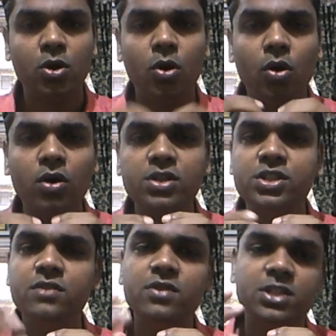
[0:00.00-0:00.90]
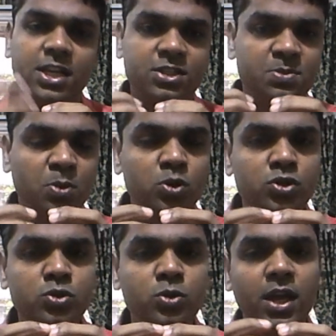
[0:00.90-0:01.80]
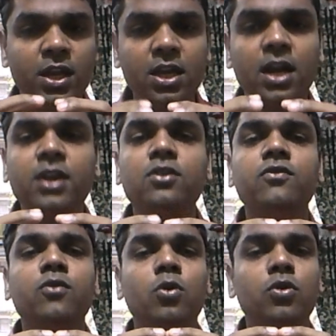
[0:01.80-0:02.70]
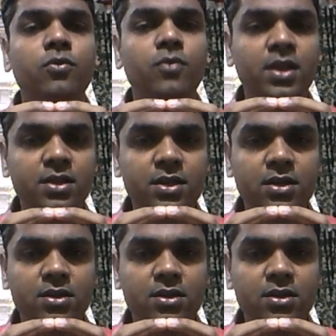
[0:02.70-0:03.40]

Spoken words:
or she was exposed to any kind of cold weather,